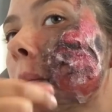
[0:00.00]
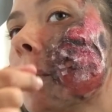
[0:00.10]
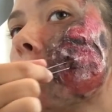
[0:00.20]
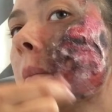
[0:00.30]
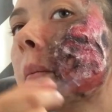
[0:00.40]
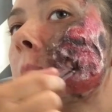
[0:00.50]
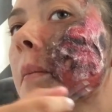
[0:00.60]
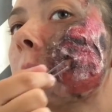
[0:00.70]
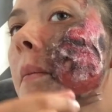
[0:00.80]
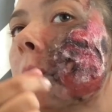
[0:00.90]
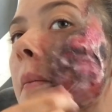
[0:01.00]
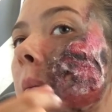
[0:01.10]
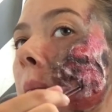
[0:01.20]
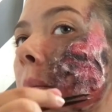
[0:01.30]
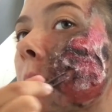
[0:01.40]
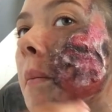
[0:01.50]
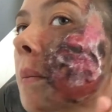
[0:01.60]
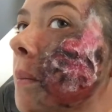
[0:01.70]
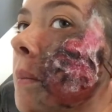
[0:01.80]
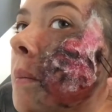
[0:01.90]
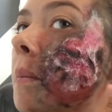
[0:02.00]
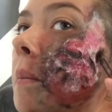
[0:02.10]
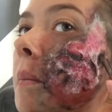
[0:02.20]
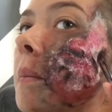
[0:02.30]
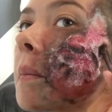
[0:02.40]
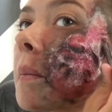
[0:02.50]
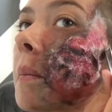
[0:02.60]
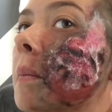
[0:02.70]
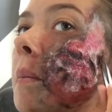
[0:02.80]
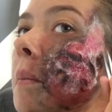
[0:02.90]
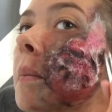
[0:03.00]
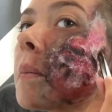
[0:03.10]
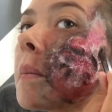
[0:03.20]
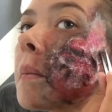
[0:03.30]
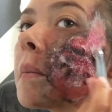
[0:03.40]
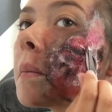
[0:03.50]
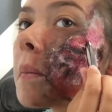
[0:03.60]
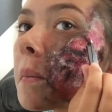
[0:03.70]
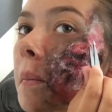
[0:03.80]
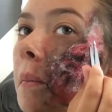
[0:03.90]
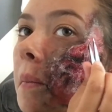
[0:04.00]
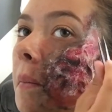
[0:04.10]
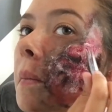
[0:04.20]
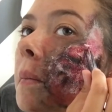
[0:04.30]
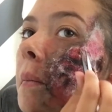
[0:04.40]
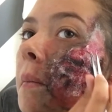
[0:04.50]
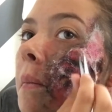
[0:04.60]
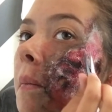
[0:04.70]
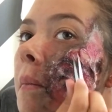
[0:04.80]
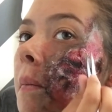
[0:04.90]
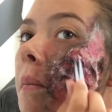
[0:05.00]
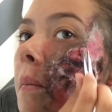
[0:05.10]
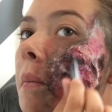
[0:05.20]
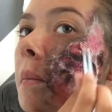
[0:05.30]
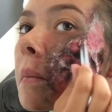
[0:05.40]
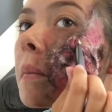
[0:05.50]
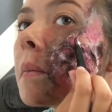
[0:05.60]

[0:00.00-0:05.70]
Then I took some tweezers and carefully ripped some holes in the tissue